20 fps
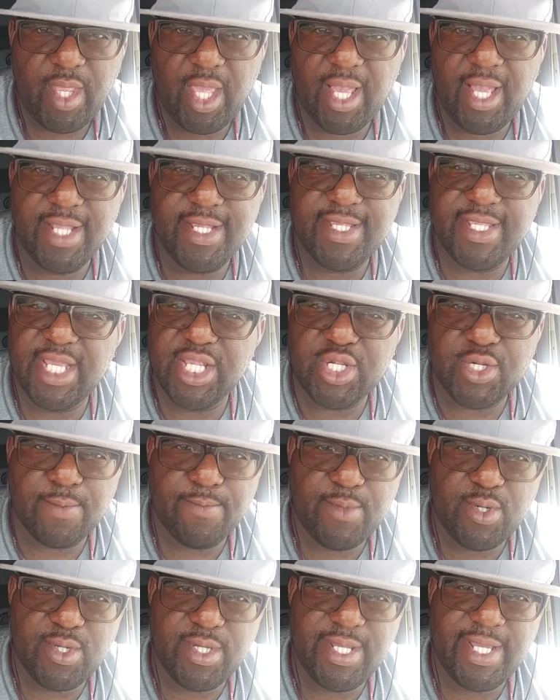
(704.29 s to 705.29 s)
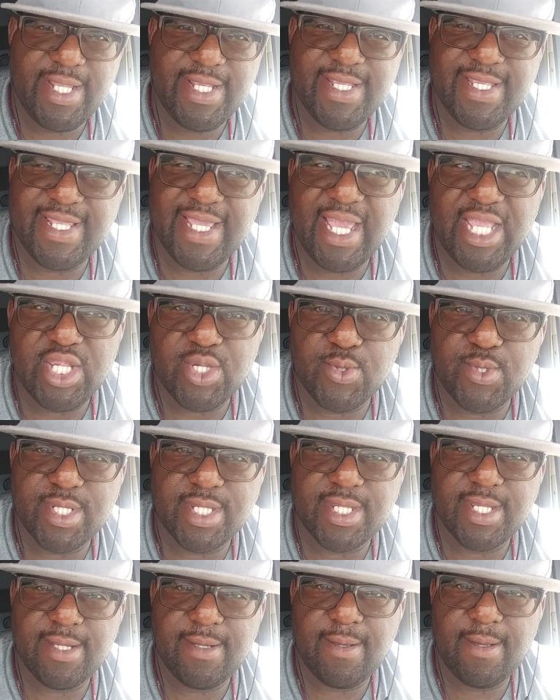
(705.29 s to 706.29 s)
a detriment and
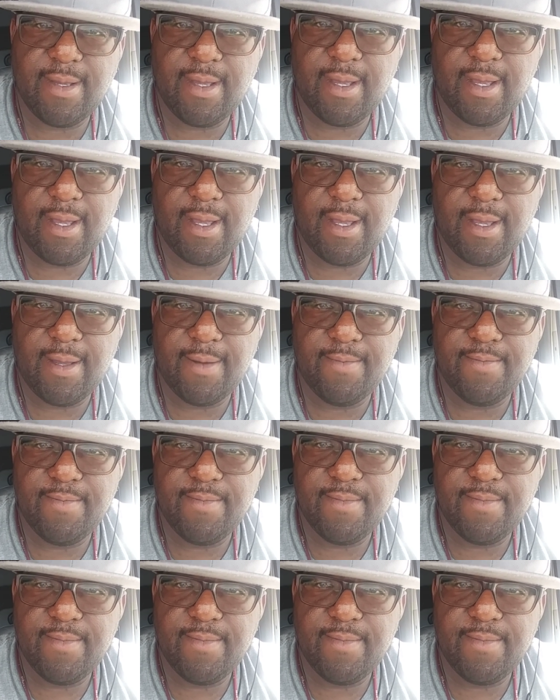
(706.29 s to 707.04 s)
dangerous um,